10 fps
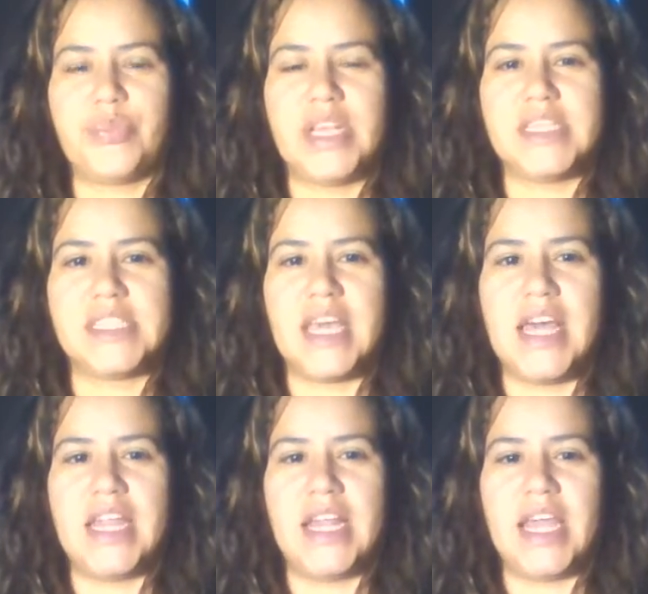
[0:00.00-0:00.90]
it's
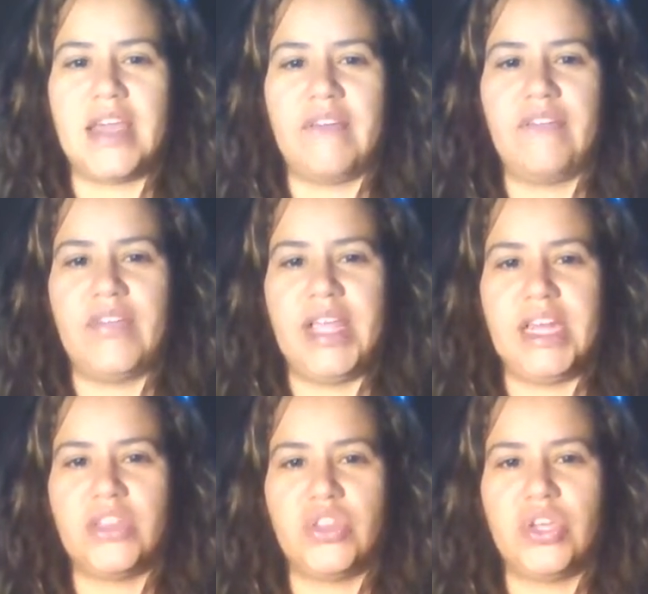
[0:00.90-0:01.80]
kind of like a
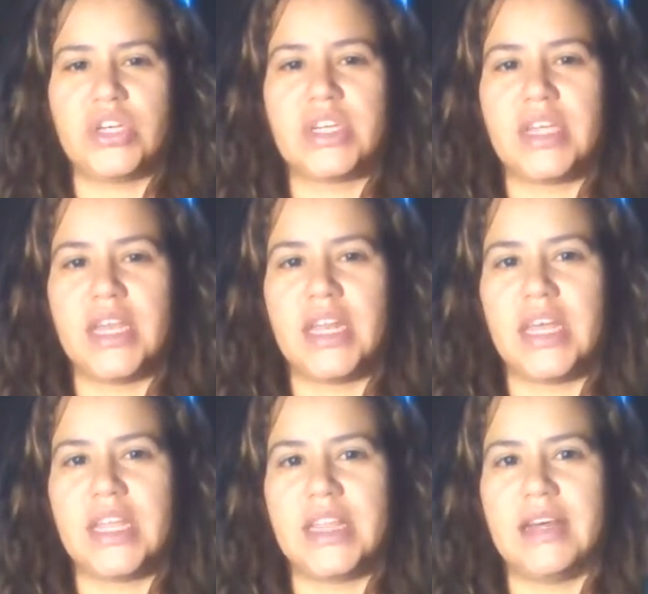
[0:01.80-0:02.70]
faded look, and
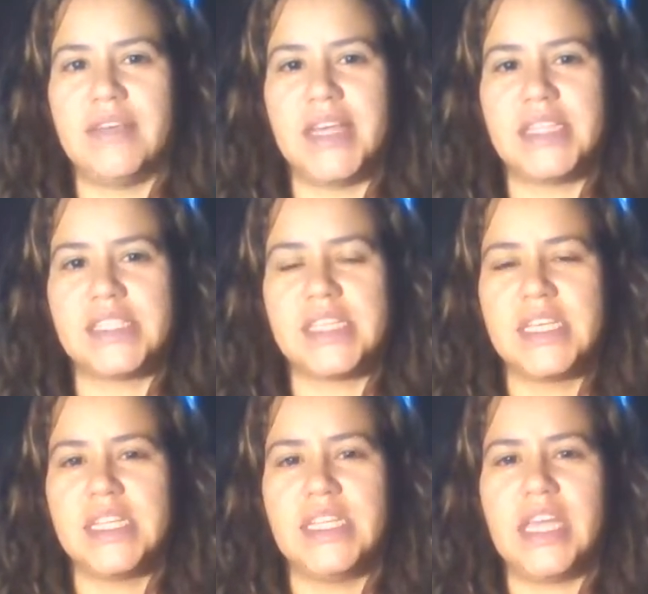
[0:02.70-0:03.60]
I love it.
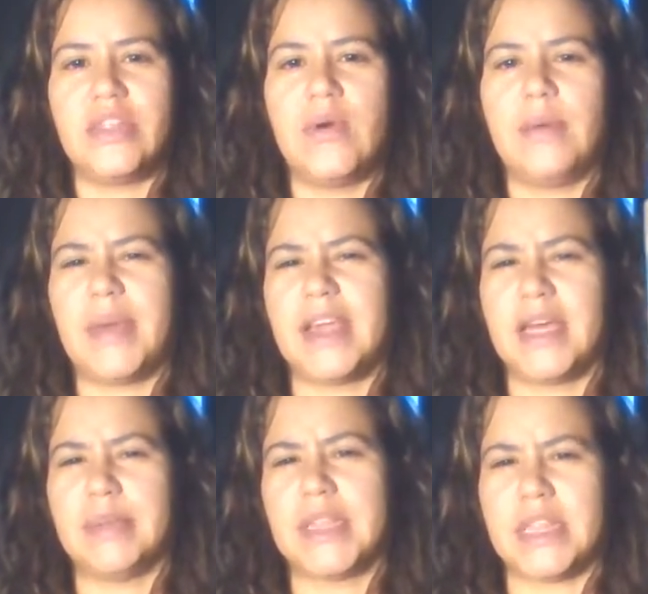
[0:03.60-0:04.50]
The other one might
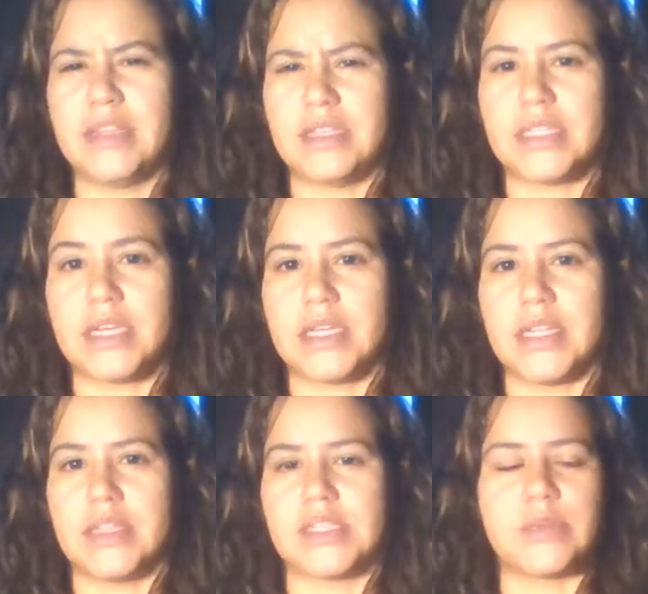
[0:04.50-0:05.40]
come a little darker
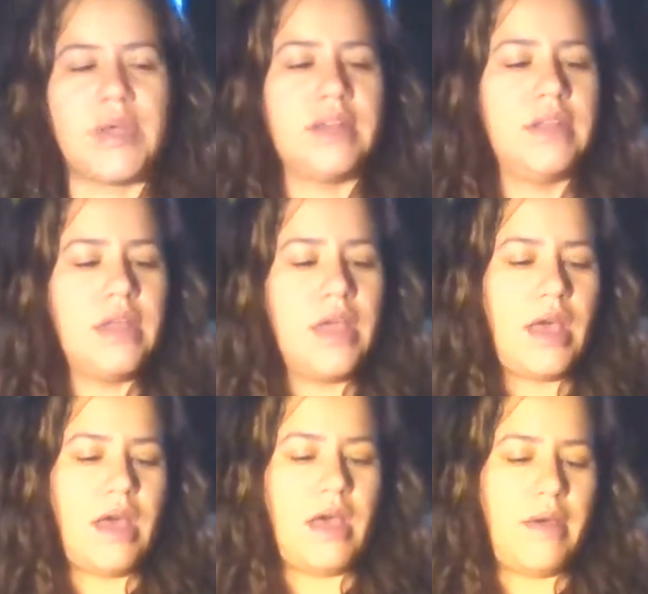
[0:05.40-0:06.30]
than this one,
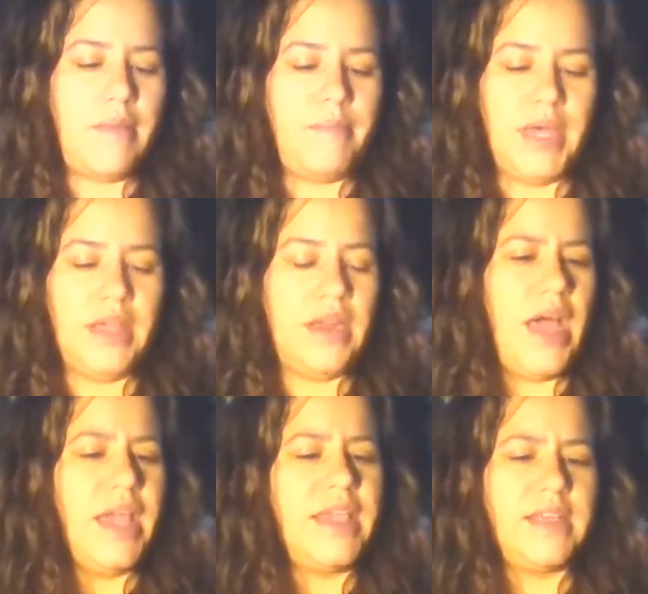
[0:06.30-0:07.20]
but
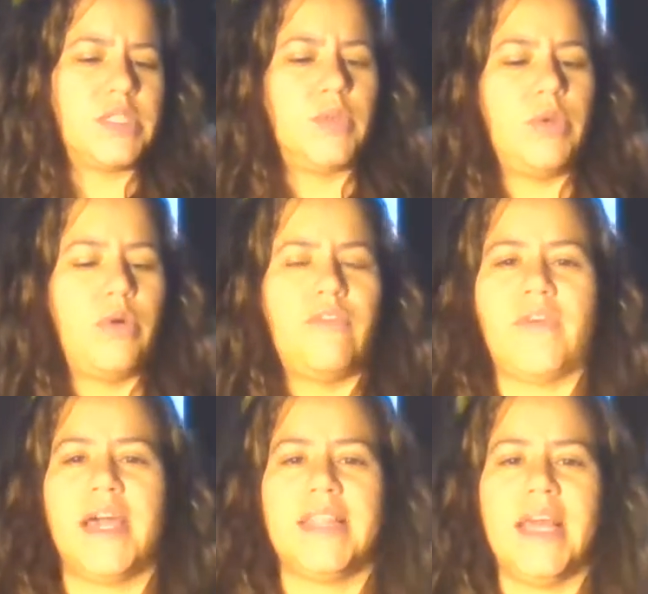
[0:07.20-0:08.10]
I guess we will
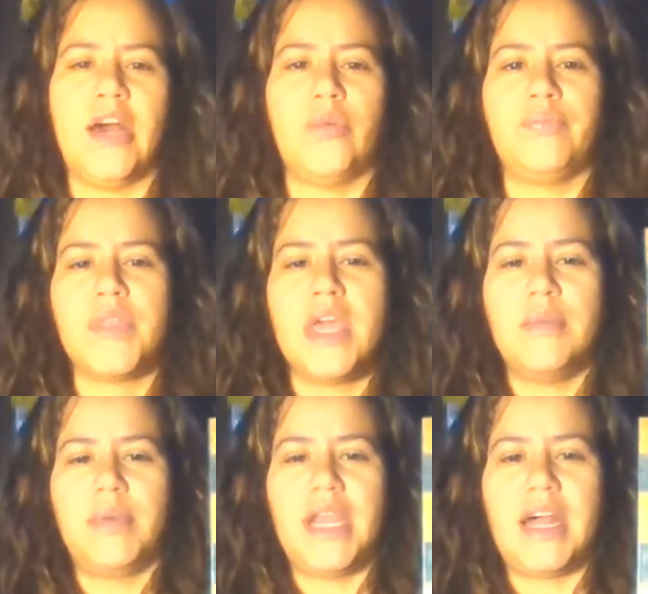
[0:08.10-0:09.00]
find out.
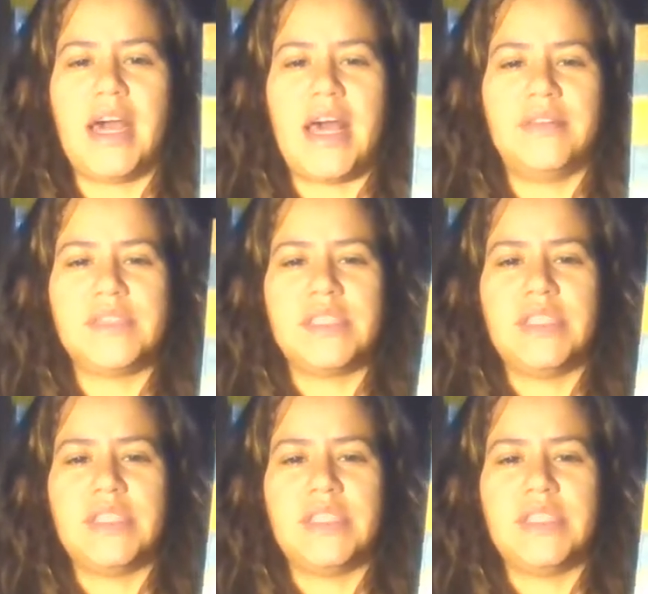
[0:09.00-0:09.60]
But it has